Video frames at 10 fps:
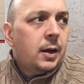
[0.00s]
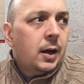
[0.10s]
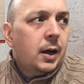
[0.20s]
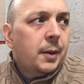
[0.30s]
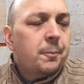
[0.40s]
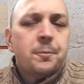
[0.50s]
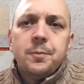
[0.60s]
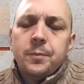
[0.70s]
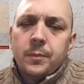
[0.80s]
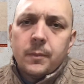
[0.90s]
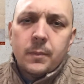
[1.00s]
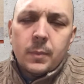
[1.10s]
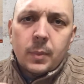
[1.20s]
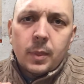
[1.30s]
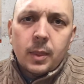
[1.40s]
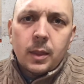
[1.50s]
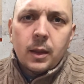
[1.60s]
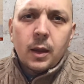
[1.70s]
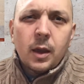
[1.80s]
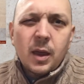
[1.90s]

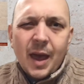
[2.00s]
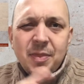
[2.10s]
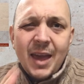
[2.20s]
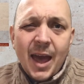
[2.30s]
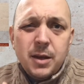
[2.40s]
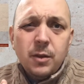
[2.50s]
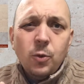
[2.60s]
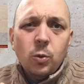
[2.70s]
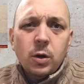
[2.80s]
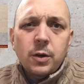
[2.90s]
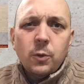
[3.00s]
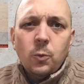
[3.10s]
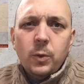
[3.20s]
At the end of the word,